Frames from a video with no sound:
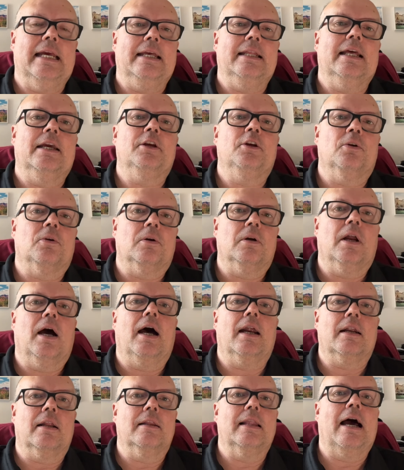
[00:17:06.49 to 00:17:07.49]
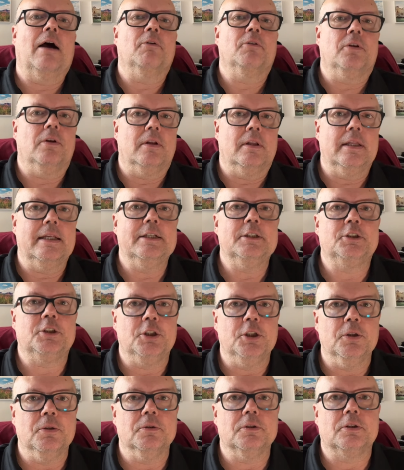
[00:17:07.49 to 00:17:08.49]
that you're not allowed to at least
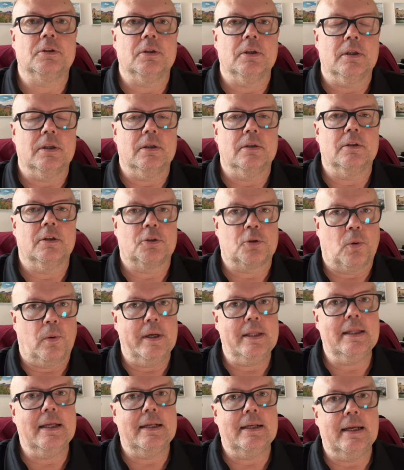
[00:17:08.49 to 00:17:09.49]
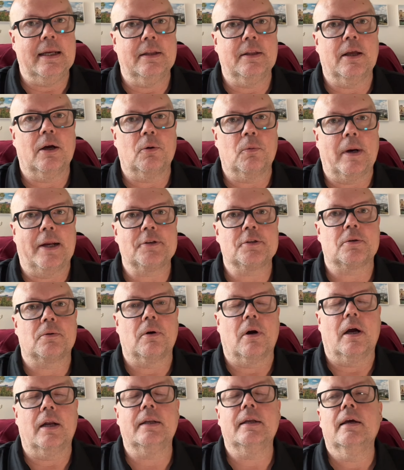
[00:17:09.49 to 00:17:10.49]
use the toilet in that
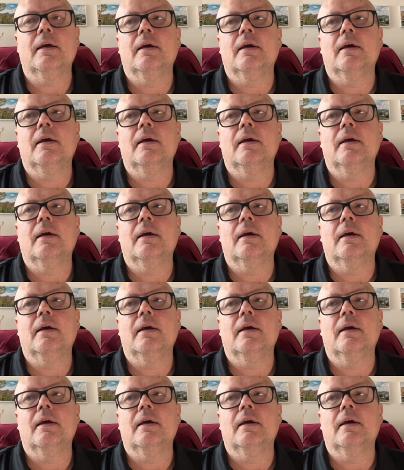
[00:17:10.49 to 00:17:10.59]
restaurant.